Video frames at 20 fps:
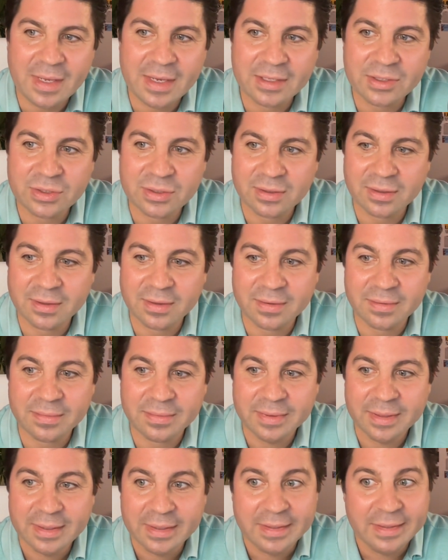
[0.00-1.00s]
And
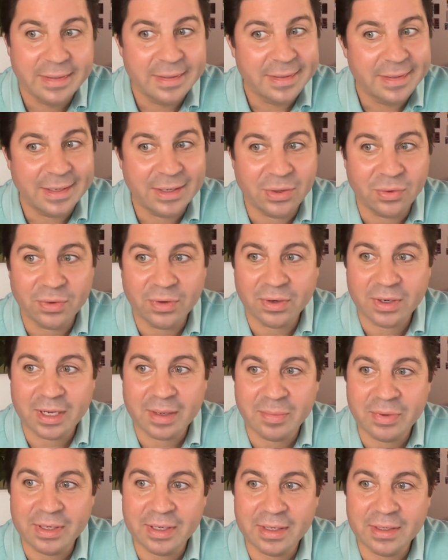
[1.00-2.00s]
so, they're
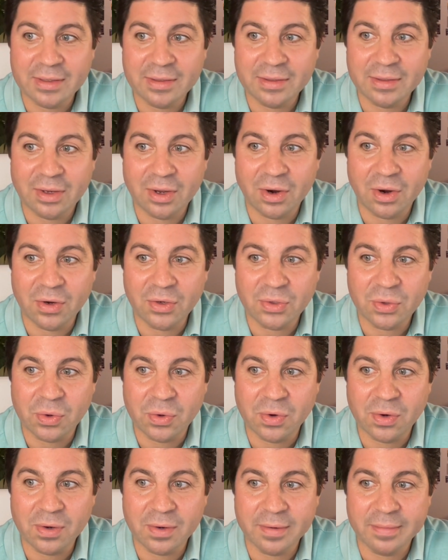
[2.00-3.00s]
coming in
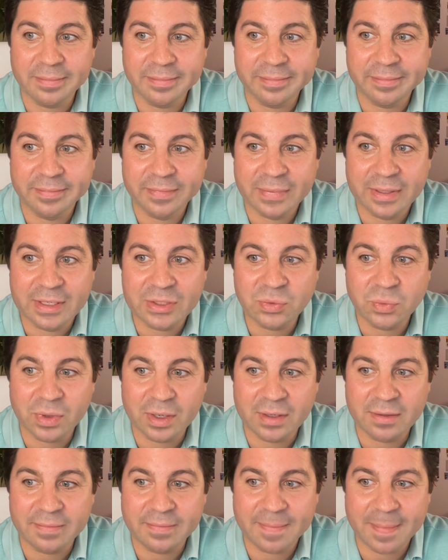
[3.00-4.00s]
hardcore as
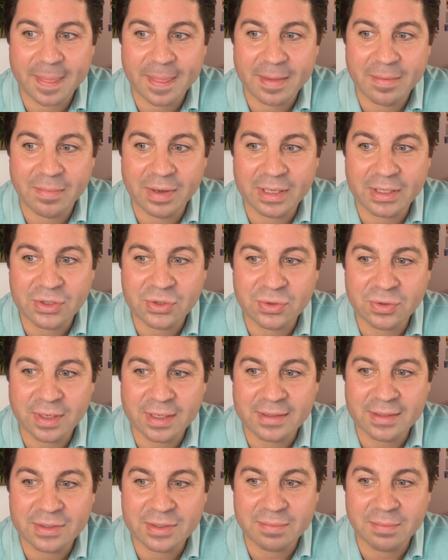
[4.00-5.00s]
well, making sure
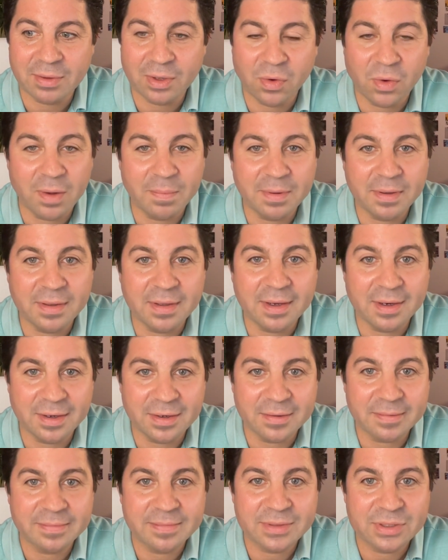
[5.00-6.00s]
that doesn't blow up in
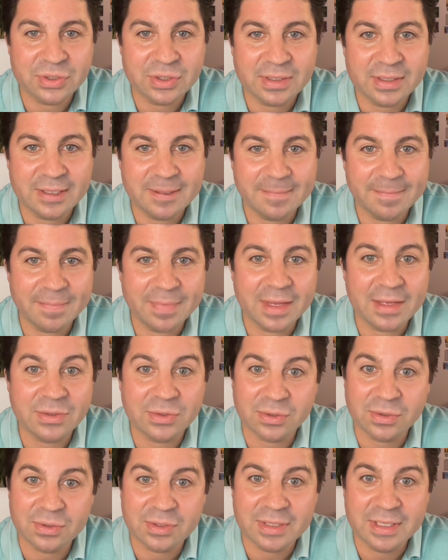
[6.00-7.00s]
their city. And
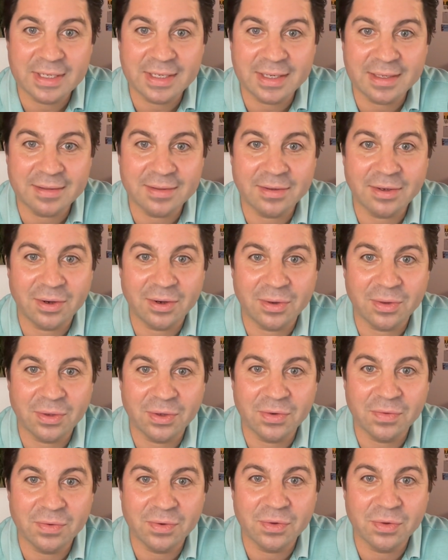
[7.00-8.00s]
so you're seeing it all
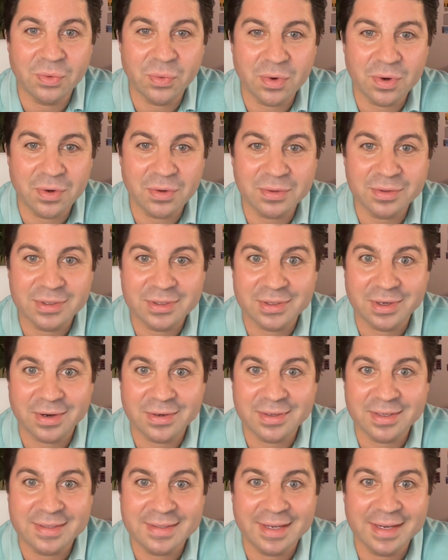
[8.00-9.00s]
over the world
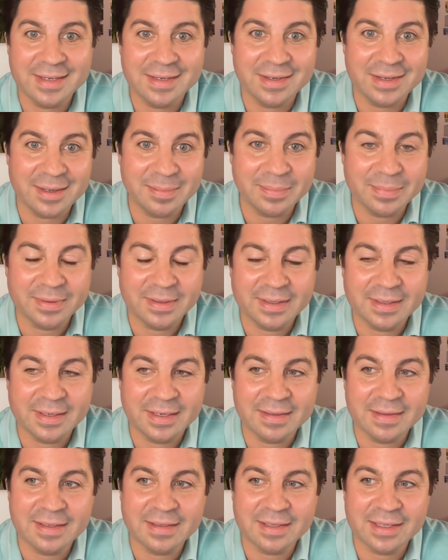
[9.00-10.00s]
starting to tighten up. And
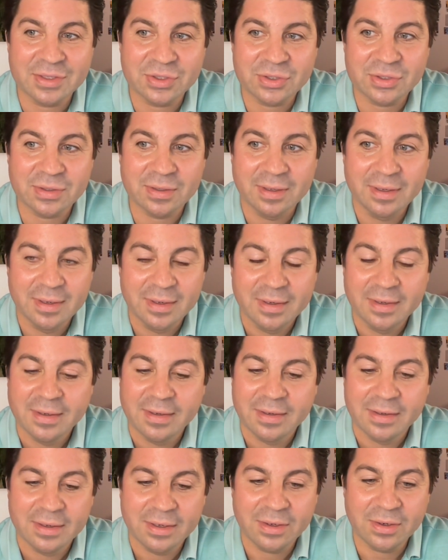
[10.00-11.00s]
I think that's
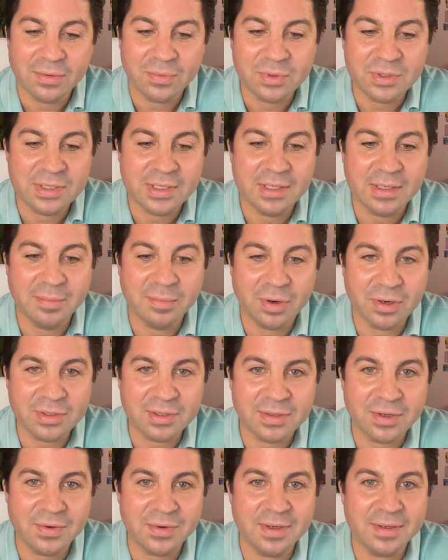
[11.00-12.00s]
we see it in
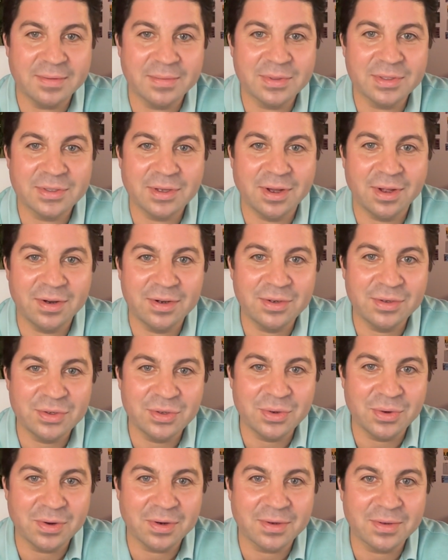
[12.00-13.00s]
Barcelona. We saw it in New
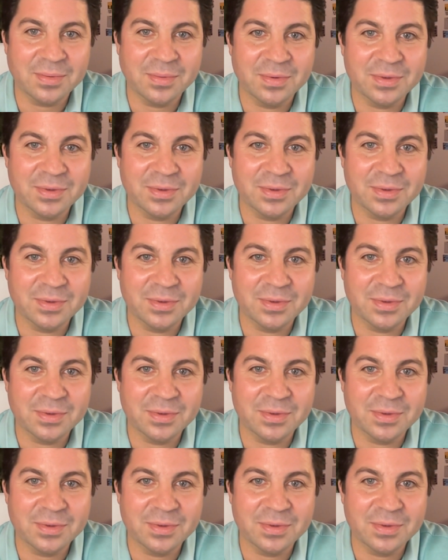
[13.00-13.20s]
York.